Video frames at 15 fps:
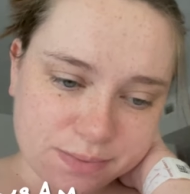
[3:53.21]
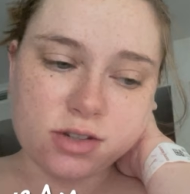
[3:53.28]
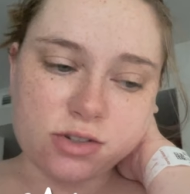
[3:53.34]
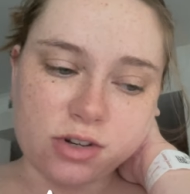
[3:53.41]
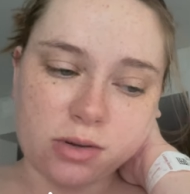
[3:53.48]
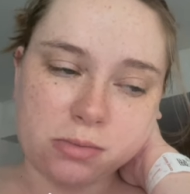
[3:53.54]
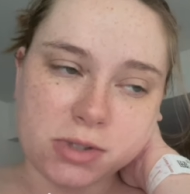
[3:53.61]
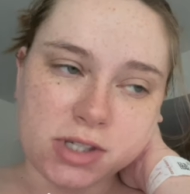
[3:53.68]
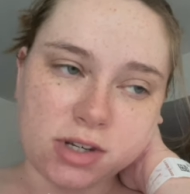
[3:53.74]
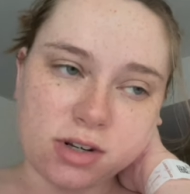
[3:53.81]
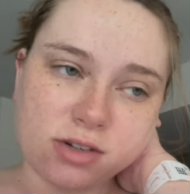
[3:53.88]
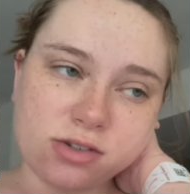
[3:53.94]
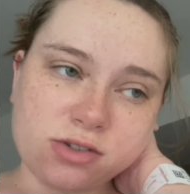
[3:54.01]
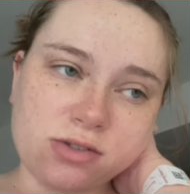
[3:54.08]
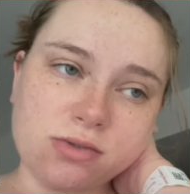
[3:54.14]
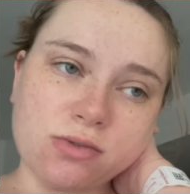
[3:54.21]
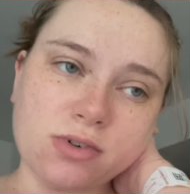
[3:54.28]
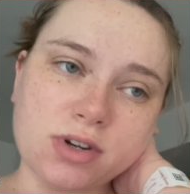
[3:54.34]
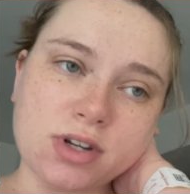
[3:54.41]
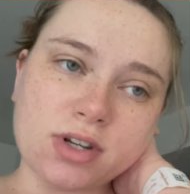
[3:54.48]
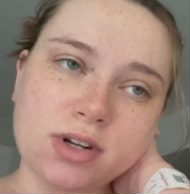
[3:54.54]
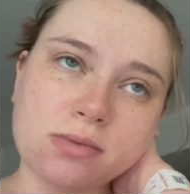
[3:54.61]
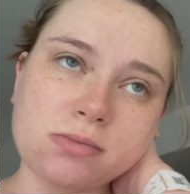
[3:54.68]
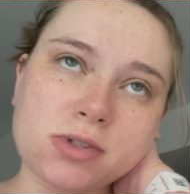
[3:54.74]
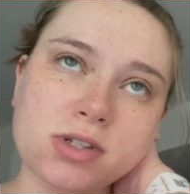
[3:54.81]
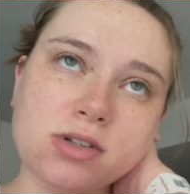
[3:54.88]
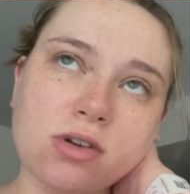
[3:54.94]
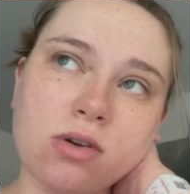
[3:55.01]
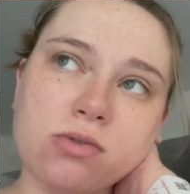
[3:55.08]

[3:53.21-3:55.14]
Jeremy's in there snoring and I'm so